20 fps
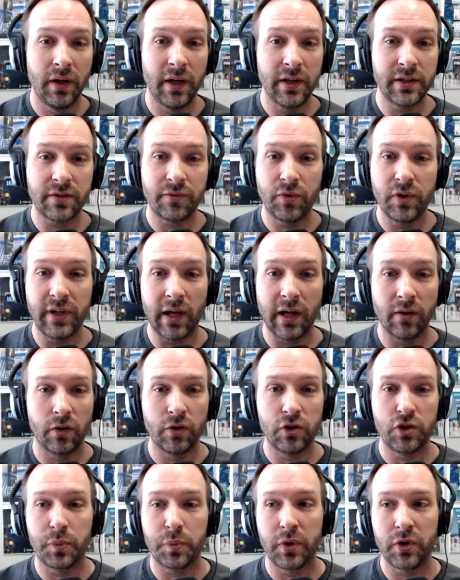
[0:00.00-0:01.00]
that's a free download
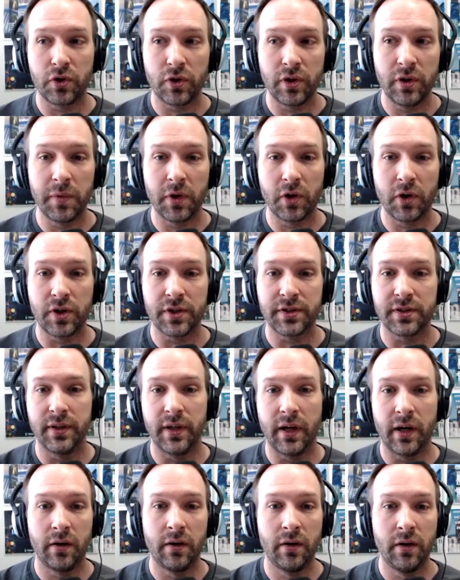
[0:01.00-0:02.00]
just put your email address in
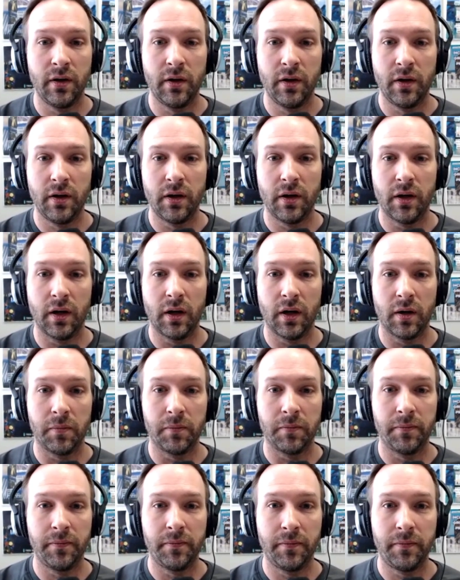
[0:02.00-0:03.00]
there
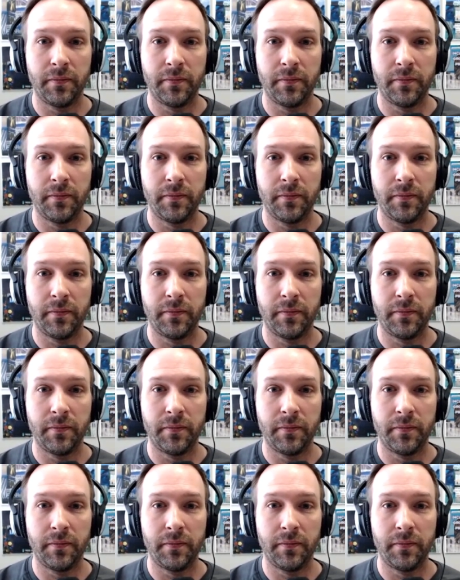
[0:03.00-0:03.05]
um,